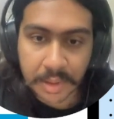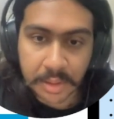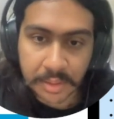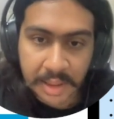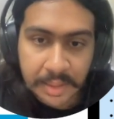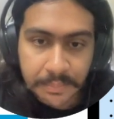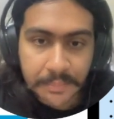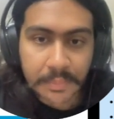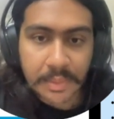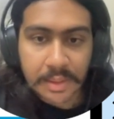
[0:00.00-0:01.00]
Okay.
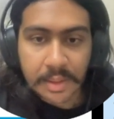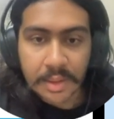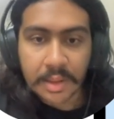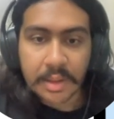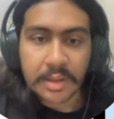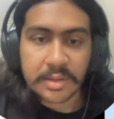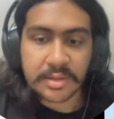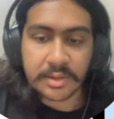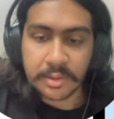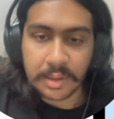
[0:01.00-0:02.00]

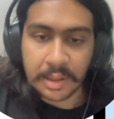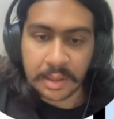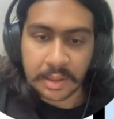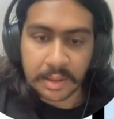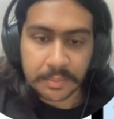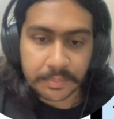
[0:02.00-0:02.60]
So